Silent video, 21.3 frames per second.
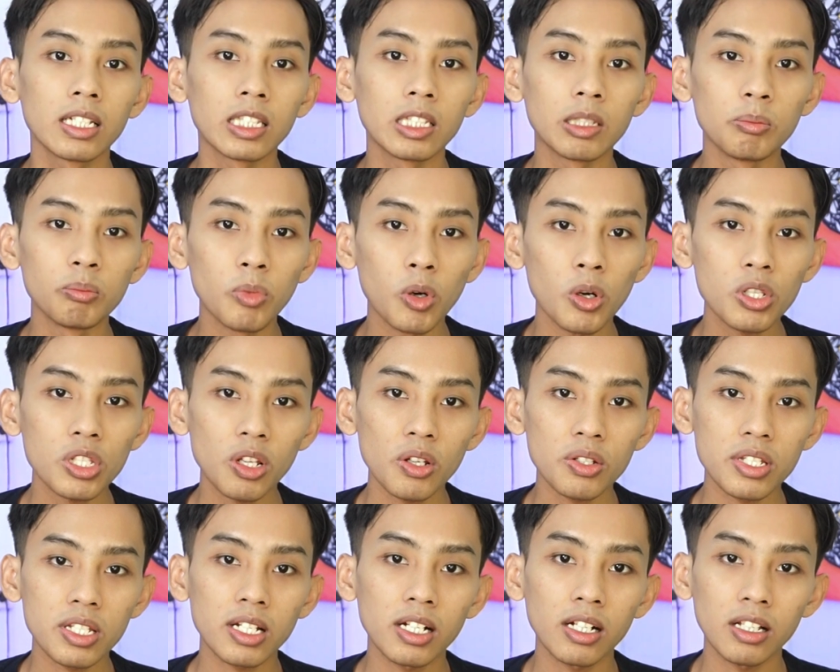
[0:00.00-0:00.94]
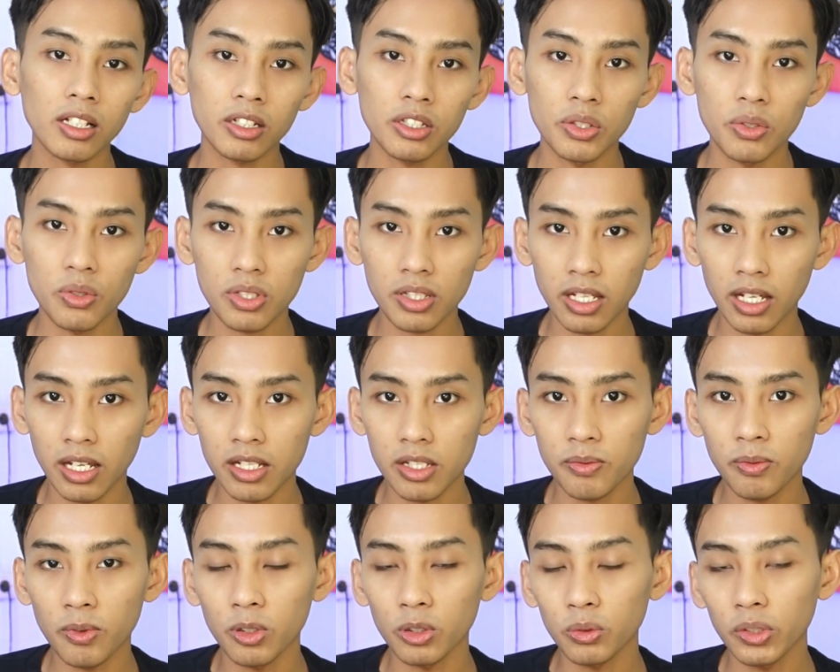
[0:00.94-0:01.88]
The most logical use case
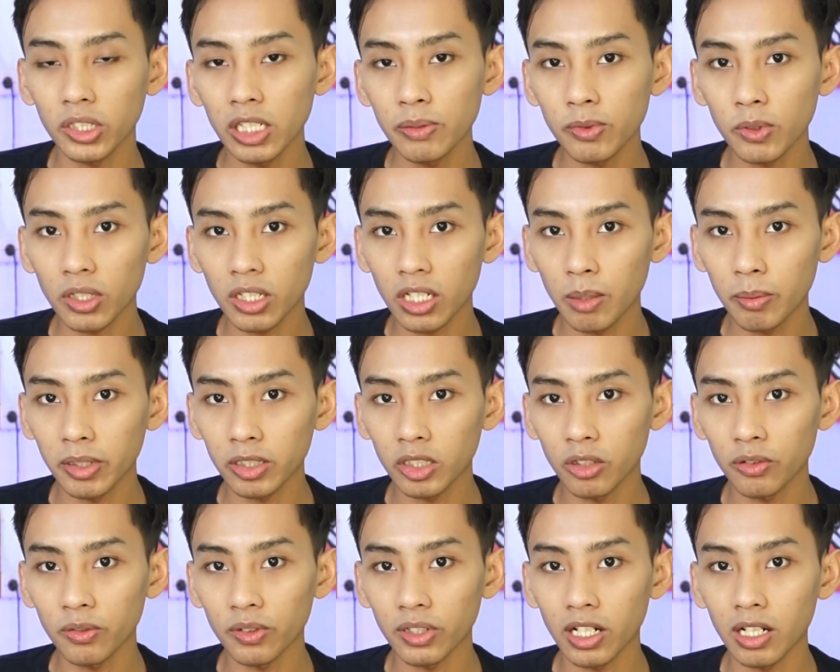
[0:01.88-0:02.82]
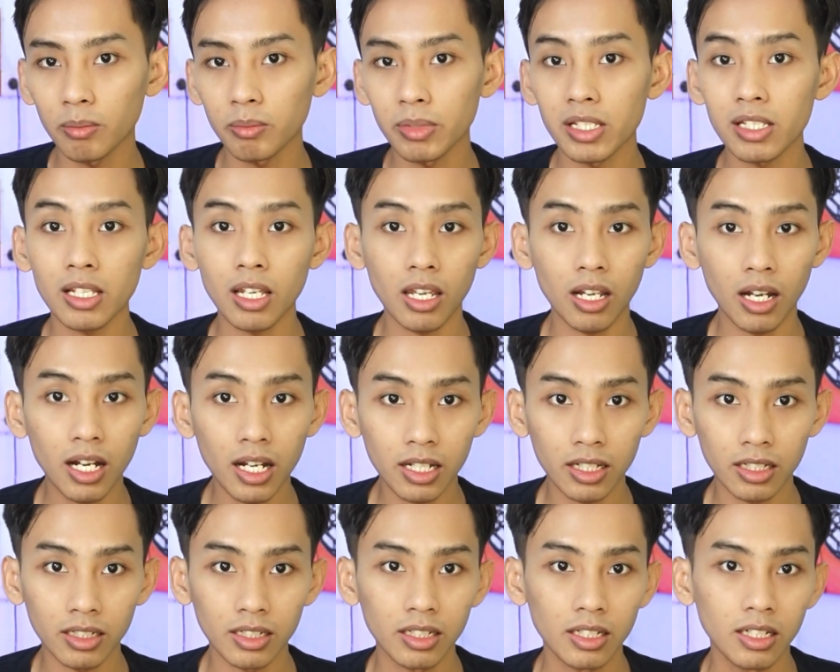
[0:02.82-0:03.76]
for 24GB of RAM is
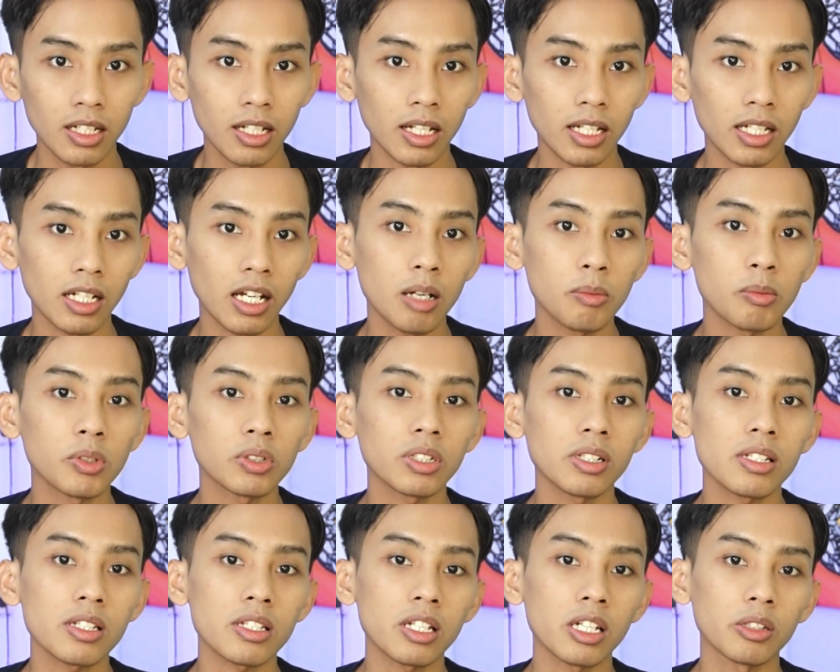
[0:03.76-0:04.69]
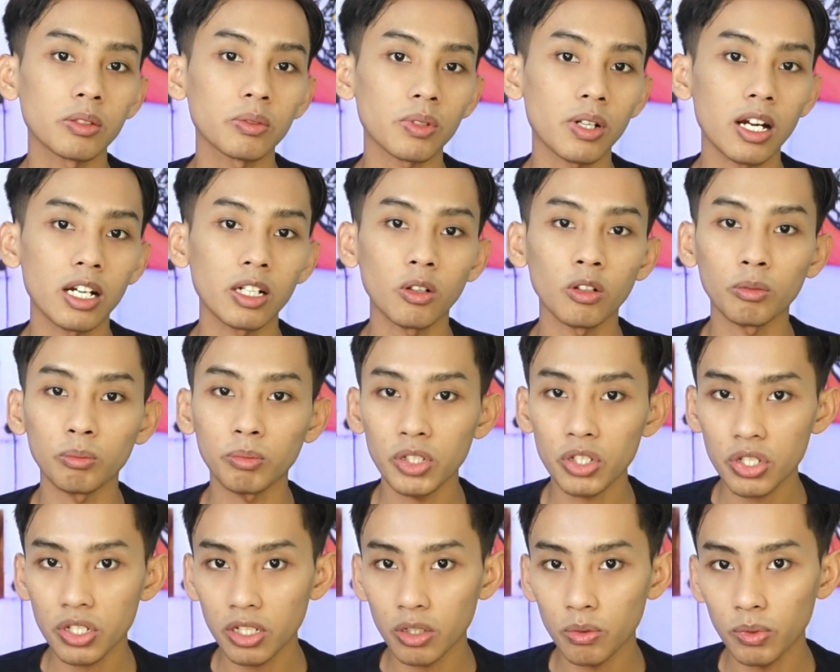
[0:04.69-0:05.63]
AI. AI models can run on
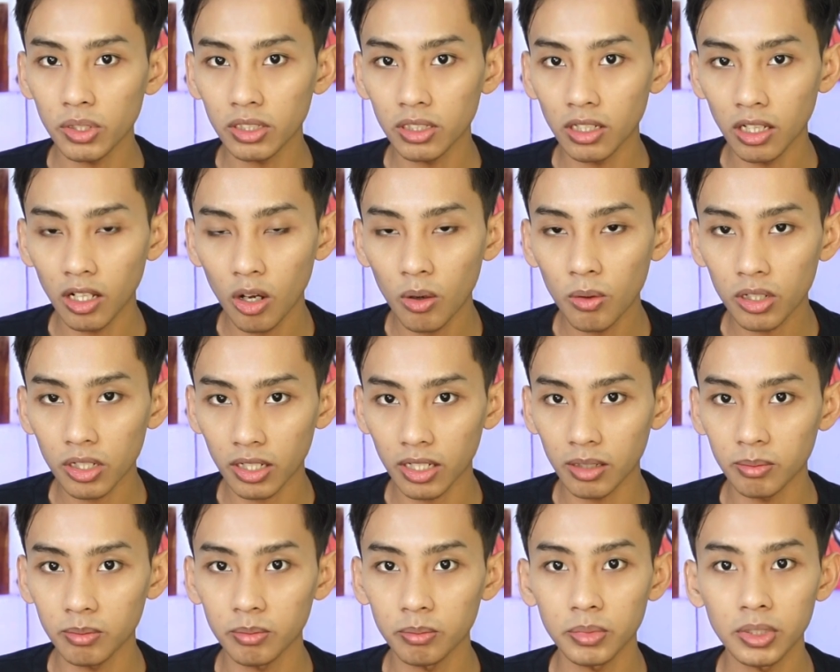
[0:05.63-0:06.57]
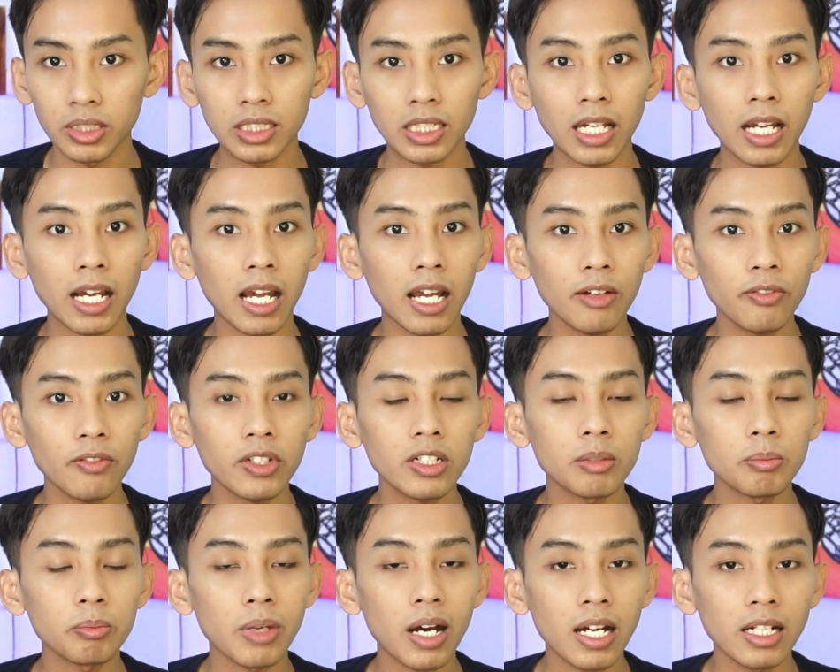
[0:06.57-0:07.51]
machine with lower RAM, but
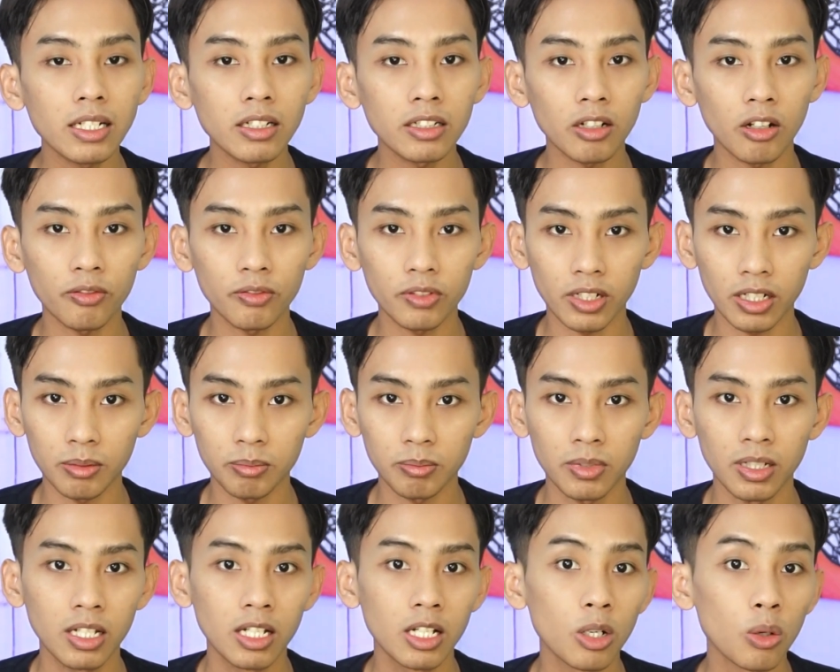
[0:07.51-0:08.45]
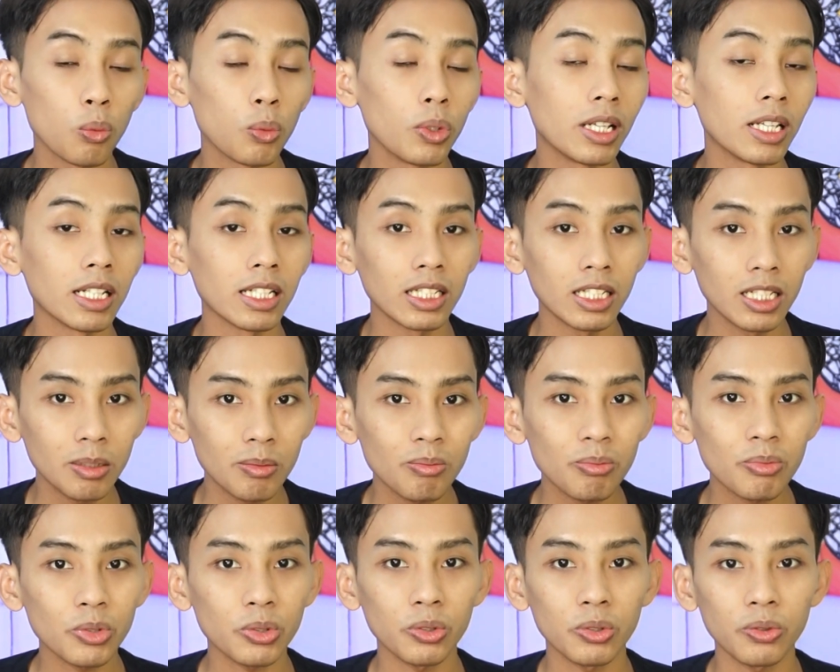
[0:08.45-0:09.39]
having abundance of RAM will
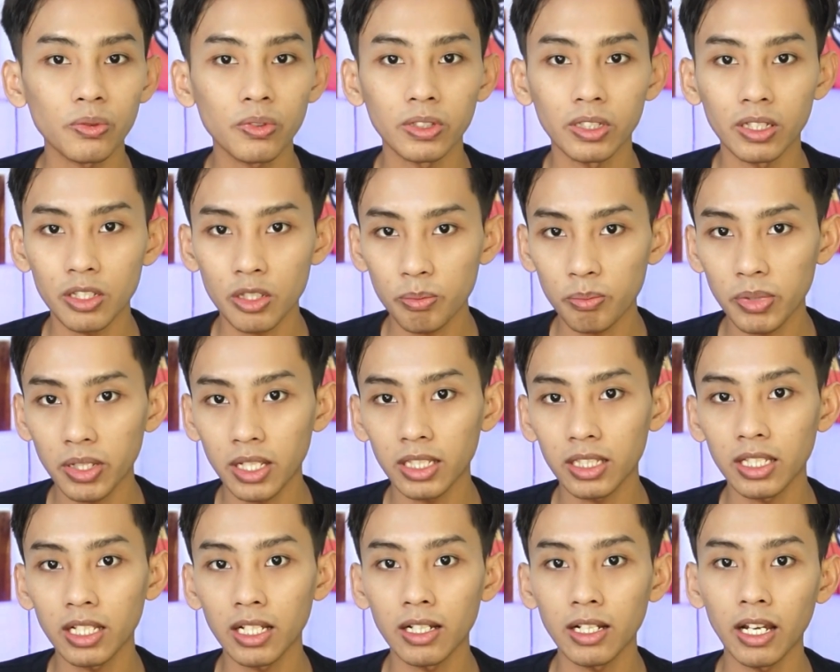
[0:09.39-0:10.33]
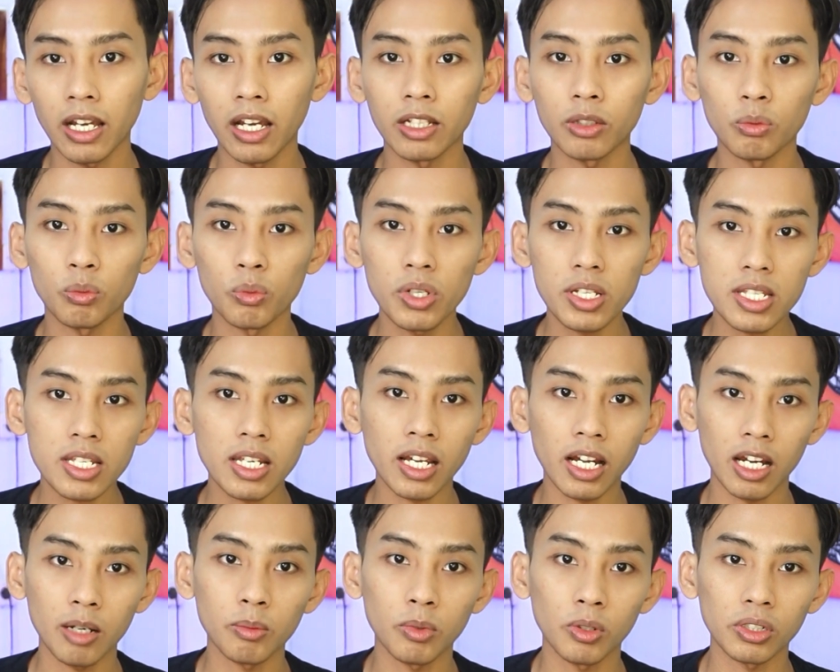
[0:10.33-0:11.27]
improve the speed at which
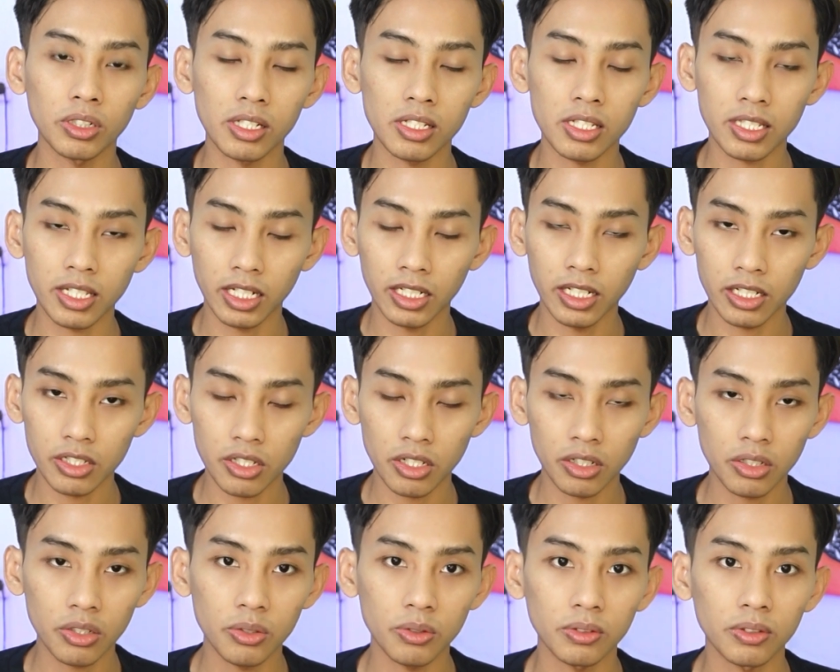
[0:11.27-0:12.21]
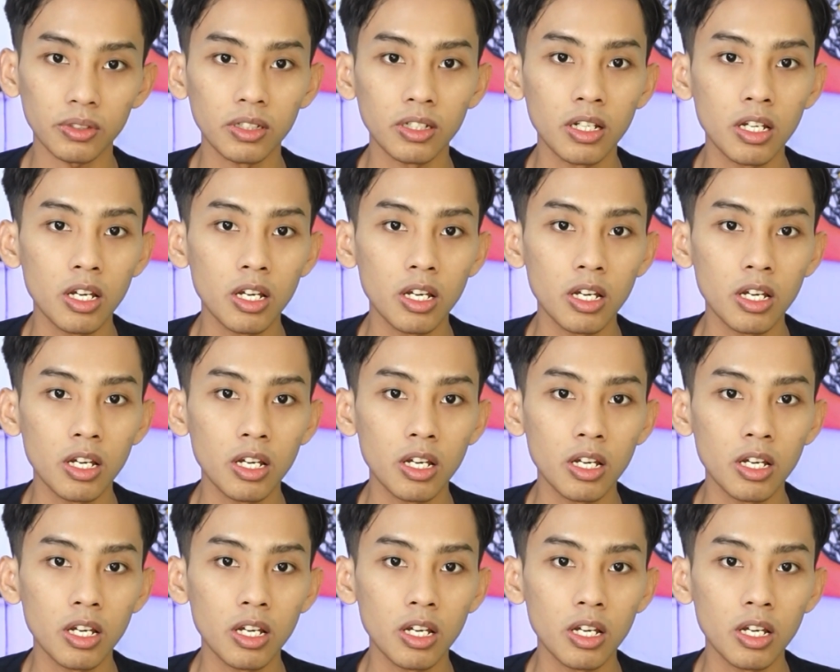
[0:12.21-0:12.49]
AI models can execute.